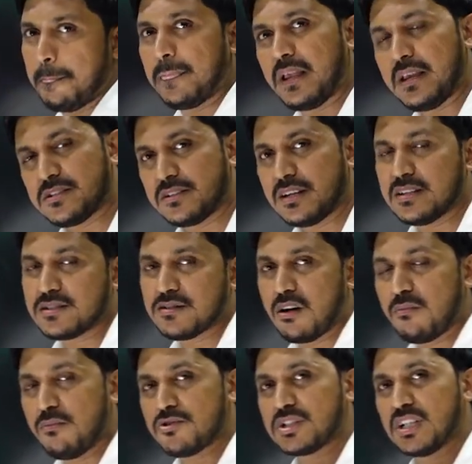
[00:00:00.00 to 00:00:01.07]
These days
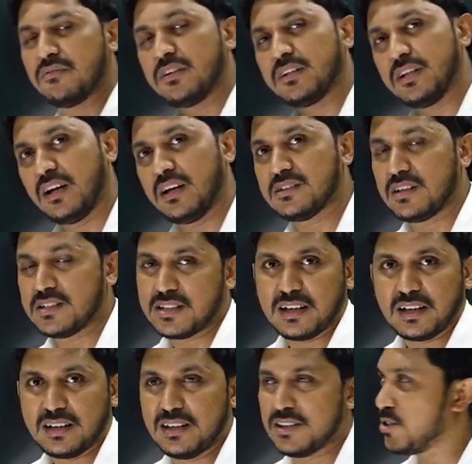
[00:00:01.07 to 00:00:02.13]
almost everything is
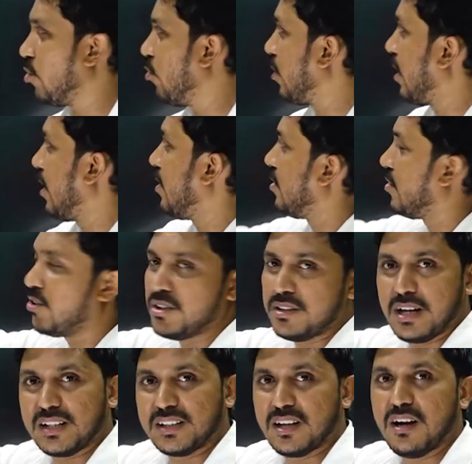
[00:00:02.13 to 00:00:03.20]
recycled. So you can
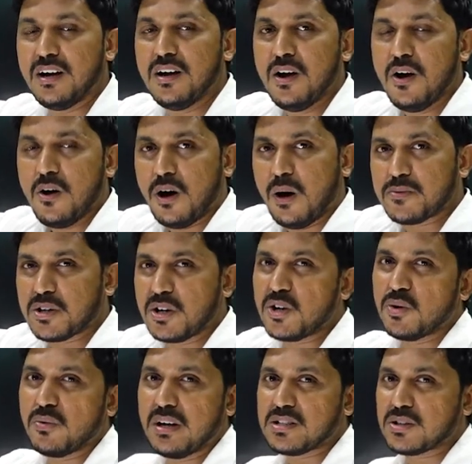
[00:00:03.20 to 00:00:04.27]
tick the option
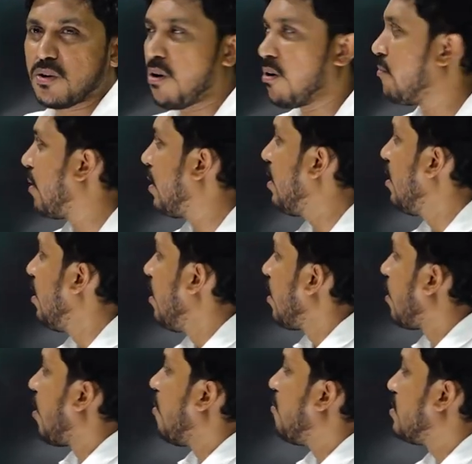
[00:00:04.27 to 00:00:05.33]
2 as wrong by
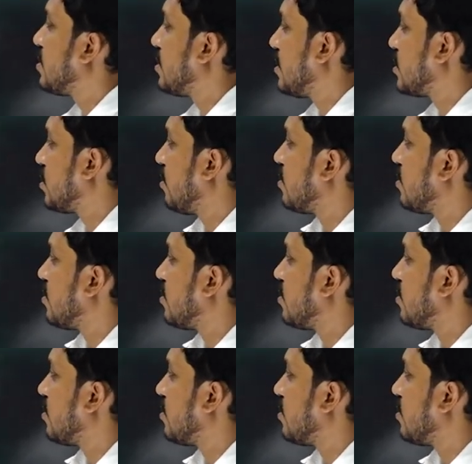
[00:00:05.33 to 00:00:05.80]
common sense